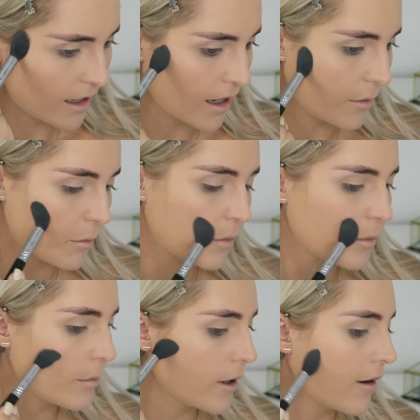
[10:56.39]
up
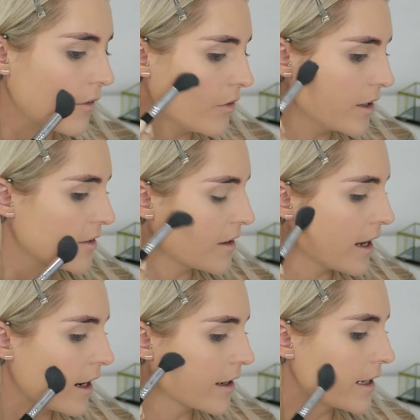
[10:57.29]
on this
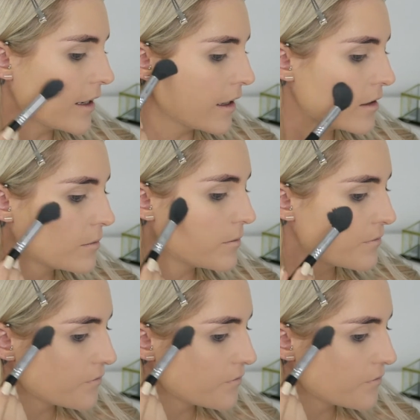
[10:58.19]
area,